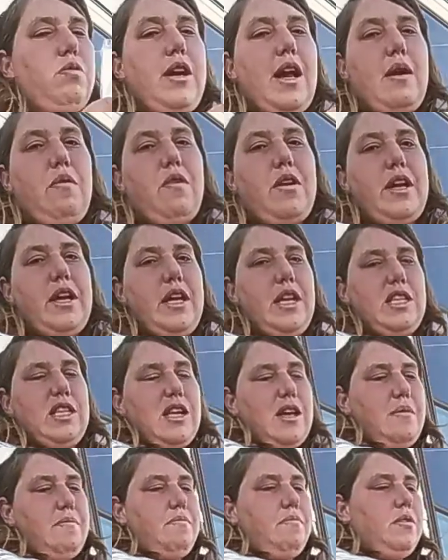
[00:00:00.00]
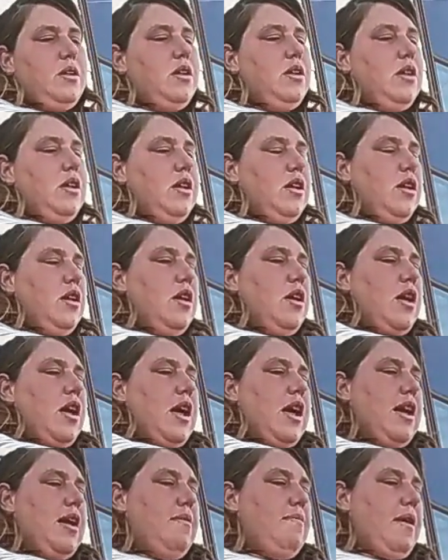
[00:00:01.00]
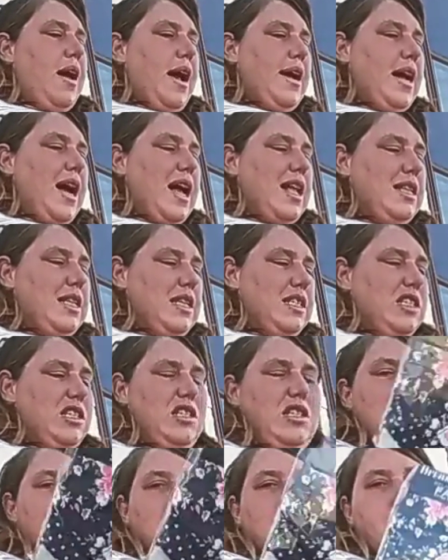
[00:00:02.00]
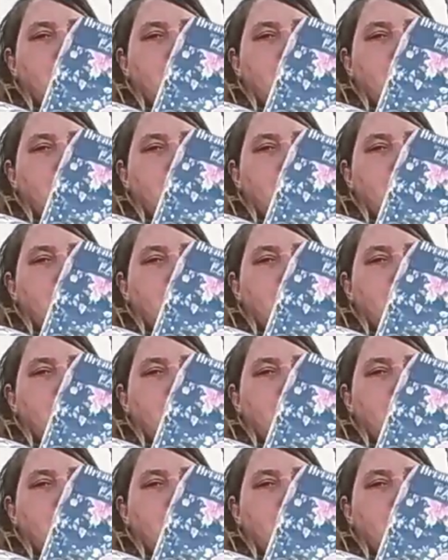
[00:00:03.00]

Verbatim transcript: when I want to eat them. Um, I got this these